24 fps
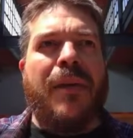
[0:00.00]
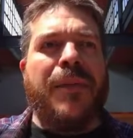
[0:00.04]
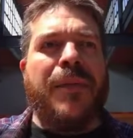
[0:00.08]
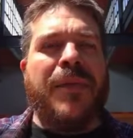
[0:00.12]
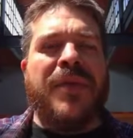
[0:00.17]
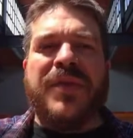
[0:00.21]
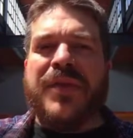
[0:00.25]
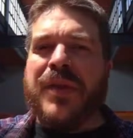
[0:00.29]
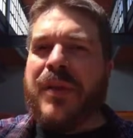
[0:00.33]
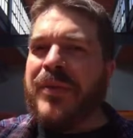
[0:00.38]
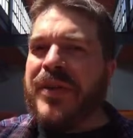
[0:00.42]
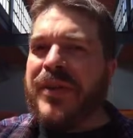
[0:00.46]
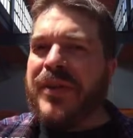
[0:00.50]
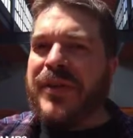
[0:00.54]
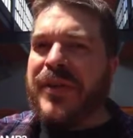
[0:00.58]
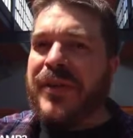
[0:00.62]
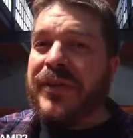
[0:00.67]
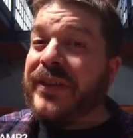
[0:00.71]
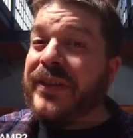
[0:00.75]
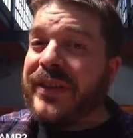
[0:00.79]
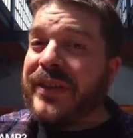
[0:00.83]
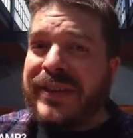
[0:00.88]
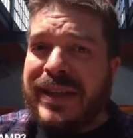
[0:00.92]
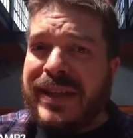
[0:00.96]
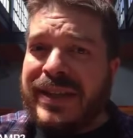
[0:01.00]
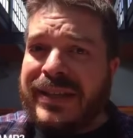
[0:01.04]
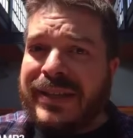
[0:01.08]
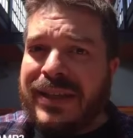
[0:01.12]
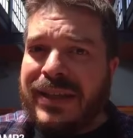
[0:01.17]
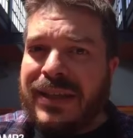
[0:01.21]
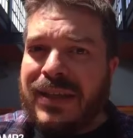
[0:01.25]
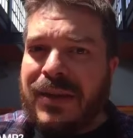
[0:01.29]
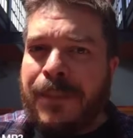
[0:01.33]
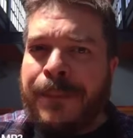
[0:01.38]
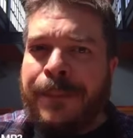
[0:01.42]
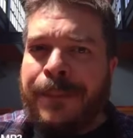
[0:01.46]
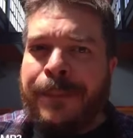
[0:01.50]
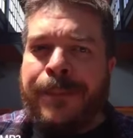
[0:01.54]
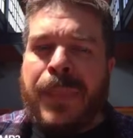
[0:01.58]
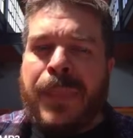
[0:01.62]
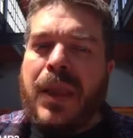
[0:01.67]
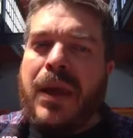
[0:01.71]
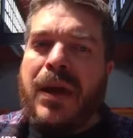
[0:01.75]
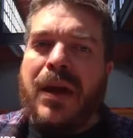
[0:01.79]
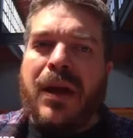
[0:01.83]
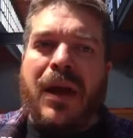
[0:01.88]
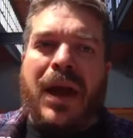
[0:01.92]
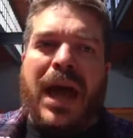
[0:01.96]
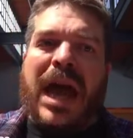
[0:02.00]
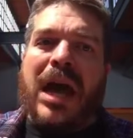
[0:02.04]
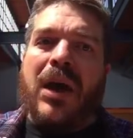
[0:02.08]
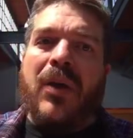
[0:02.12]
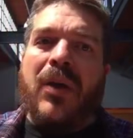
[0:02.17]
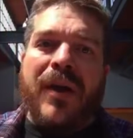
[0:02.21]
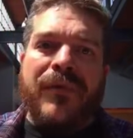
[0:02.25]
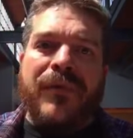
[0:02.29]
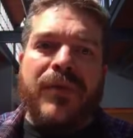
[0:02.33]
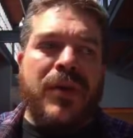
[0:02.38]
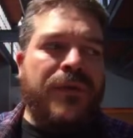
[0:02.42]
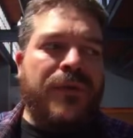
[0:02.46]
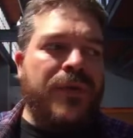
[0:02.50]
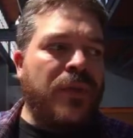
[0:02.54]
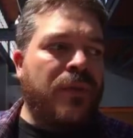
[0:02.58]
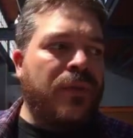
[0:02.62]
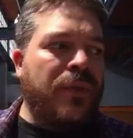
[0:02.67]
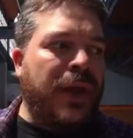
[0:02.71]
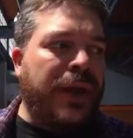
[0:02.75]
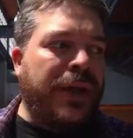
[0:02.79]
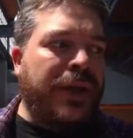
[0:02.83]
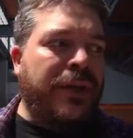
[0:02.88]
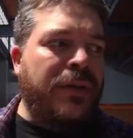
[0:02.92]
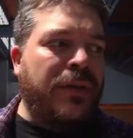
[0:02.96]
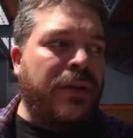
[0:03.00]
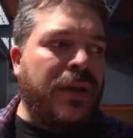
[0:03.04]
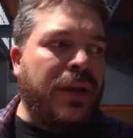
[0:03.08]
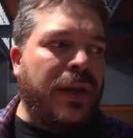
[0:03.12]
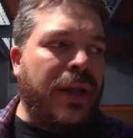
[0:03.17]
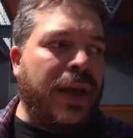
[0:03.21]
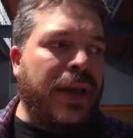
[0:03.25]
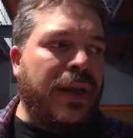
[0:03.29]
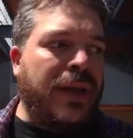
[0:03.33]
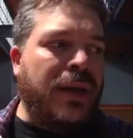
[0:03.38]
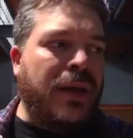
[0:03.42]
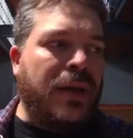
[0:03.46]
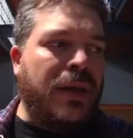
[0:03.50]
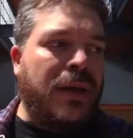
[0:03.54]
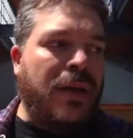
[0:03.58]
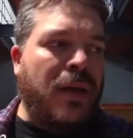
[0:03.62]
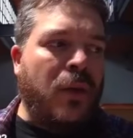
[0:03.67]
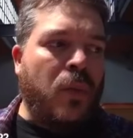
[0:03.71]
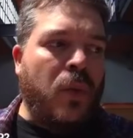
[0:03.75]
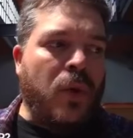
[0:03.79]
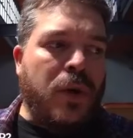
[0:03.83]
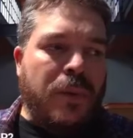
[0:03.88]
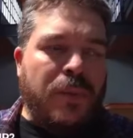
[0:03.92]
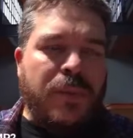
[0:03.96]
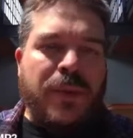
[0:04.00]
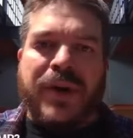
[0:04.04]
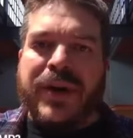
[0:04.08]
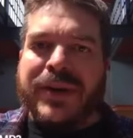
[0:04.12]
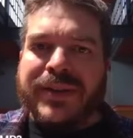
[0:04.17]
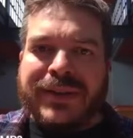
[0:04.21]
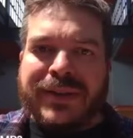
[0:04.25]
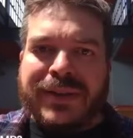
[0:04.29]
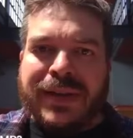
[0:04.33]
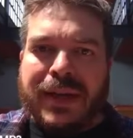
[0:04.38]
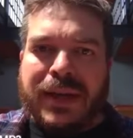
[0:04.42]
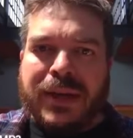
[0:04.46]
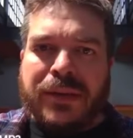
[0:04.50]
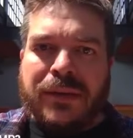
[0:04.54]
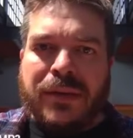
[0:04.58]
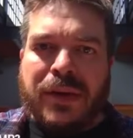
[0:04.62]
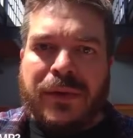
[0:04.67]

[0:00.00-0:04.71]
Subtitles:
some of this isn't as easy. However, if you're running on like a WordPress site,